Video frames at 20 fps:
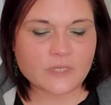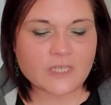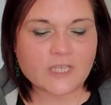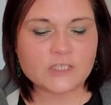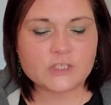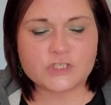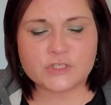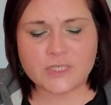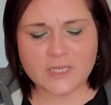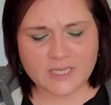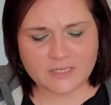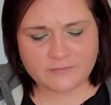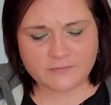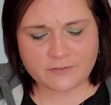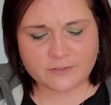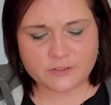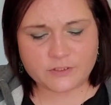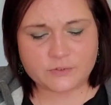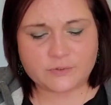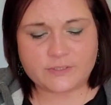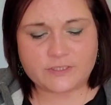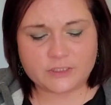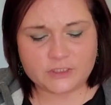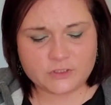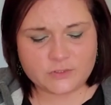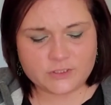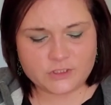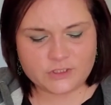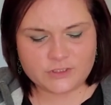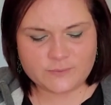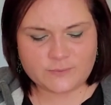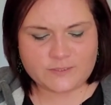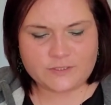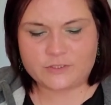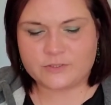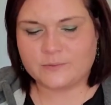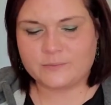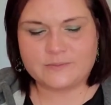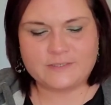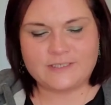And she had fun doing it. So I just picked
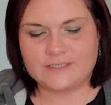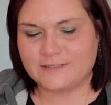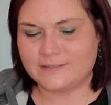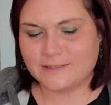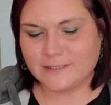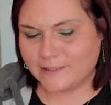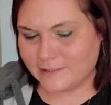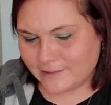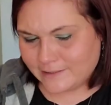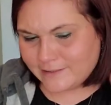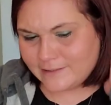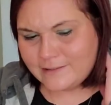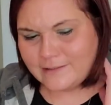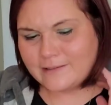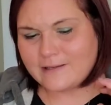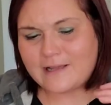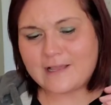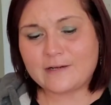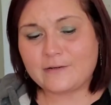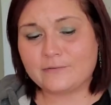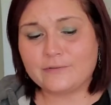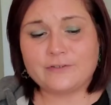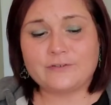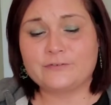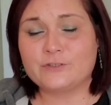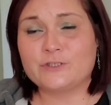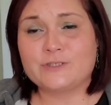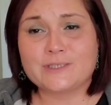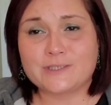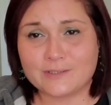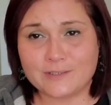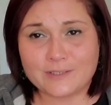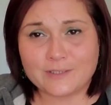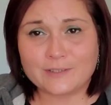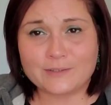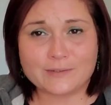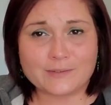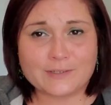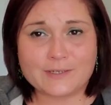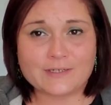her up these. I don't know if she's going to like
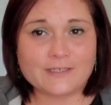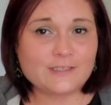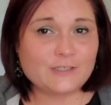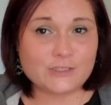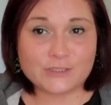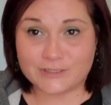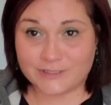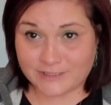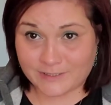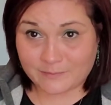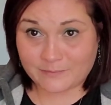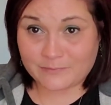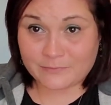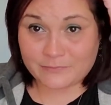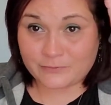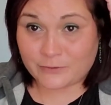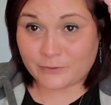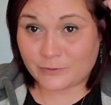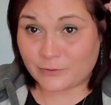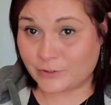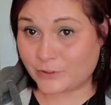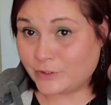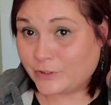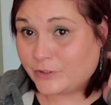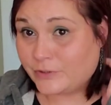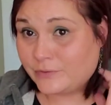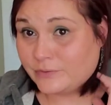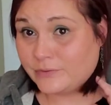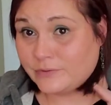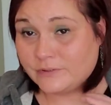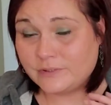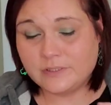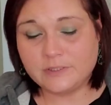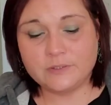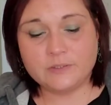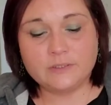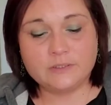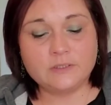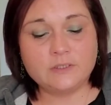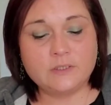it or not. It's just something for her to do.
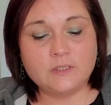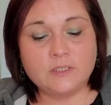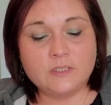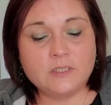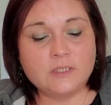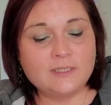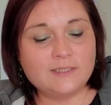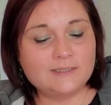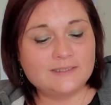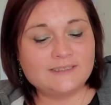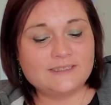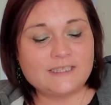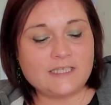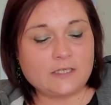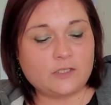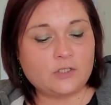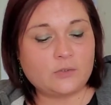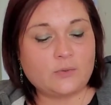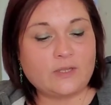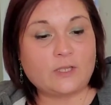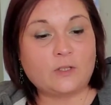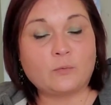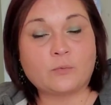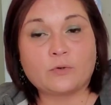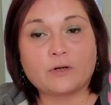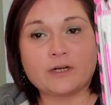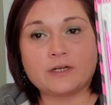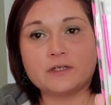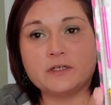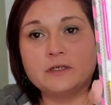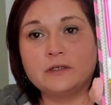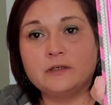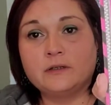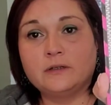It's the Yellow L brand.